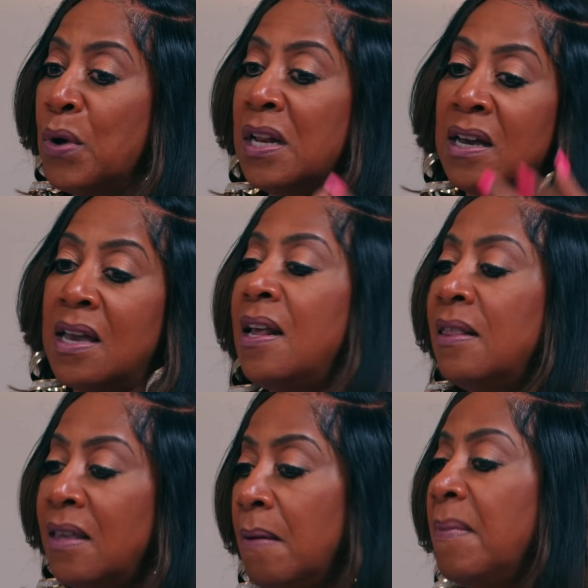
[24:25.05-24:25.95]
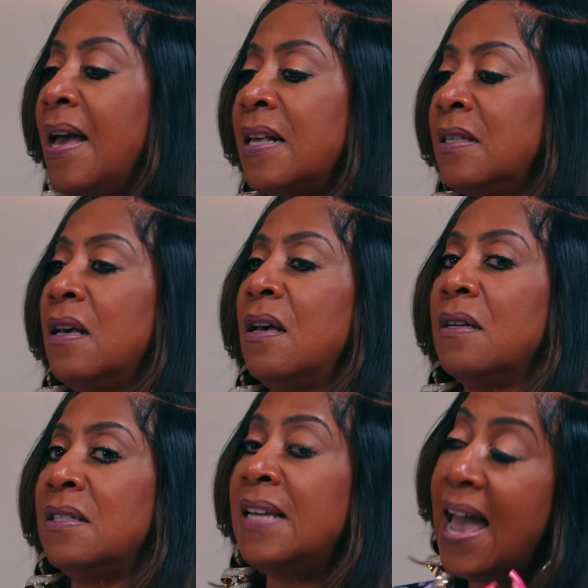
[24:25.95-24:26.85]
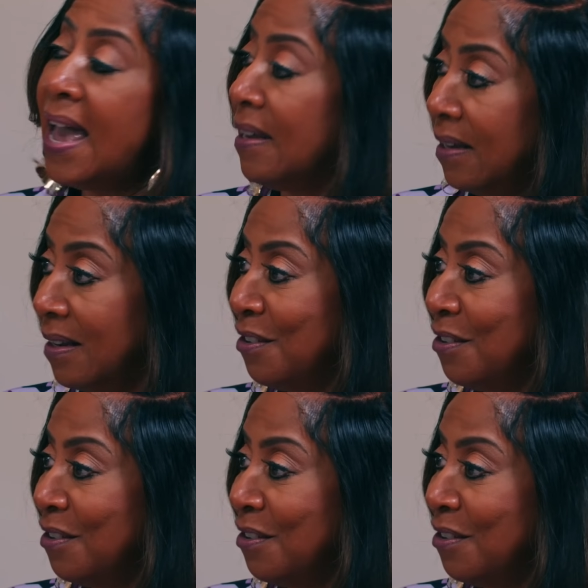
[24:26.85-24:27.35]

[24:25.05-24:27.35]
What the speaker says: we look at them as daddy.